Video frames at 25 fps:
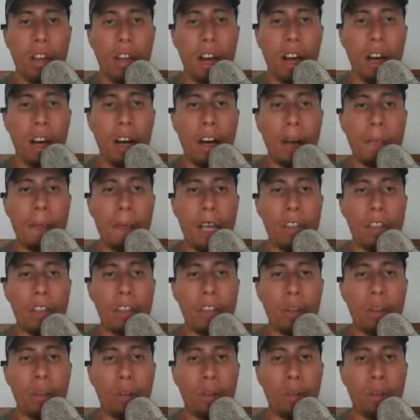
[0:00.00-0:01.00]
And
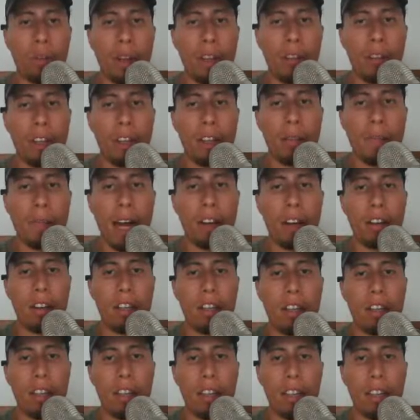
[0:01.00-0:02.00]
so the great thing about
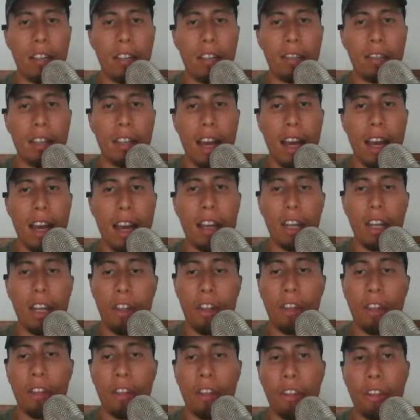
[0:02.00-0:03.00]
it is that
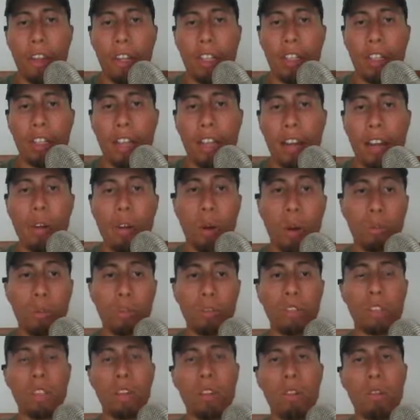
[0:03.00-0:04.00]
another thing that
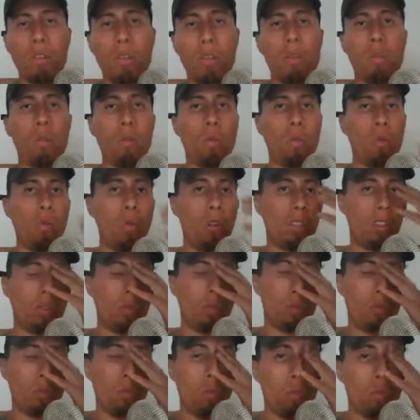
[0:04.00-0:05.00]
also was
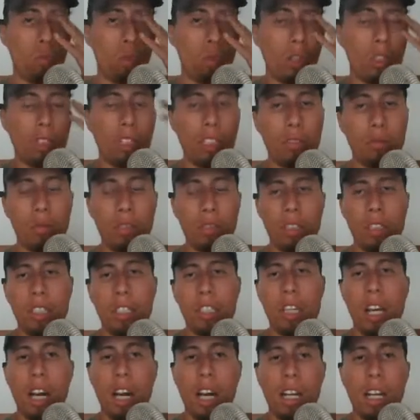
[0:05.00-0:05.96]
really, really,